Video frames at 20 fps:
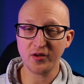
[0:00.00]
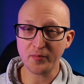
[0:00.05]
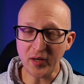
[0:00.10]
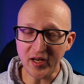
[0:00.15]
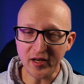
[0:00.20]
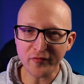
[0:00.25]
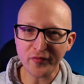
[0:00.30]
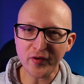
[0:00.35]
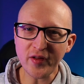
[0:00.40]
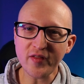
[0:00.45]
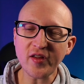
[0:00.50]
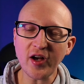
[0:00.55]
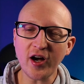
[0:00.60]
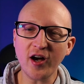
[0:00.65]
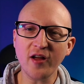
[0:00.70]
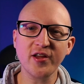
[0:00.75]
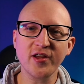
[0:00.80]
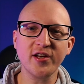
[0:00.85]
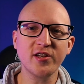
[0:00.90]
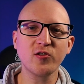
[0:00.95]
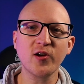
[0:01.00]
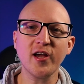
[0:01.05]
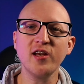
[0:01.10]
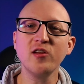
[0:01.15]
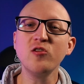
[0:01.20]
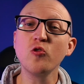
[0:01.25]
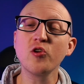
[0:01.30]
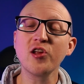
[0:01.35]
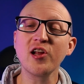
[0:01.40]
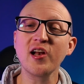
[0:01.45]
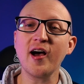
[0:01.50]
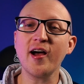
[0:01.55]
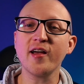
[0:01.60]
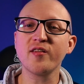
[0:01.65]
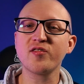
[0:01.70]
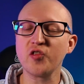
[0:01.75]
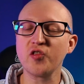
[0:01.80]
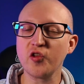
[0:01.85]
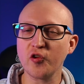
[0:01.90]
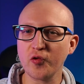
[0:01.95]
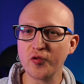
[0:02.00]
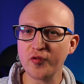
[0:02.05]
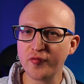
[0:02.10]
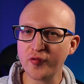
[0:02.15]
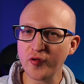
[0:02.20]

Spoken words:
The benefits are that you can utilize those